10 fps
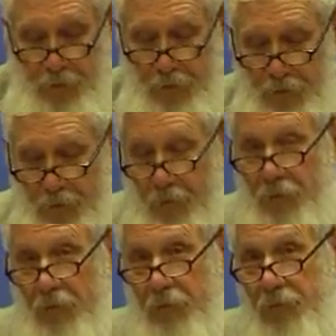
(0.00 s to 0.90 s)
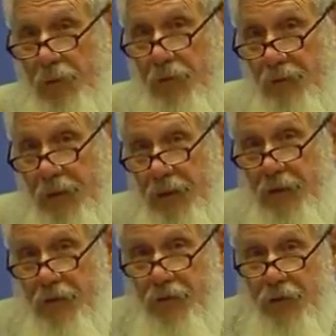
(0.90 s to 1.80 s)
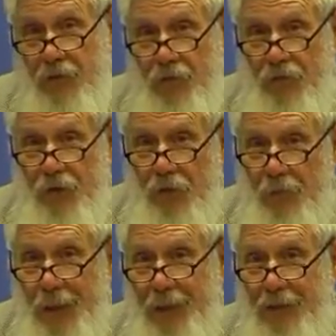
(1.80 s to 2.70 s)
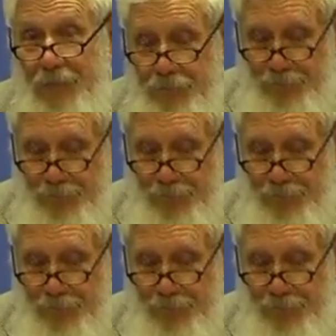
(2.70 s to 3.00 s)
it's clear that you'll never see him again.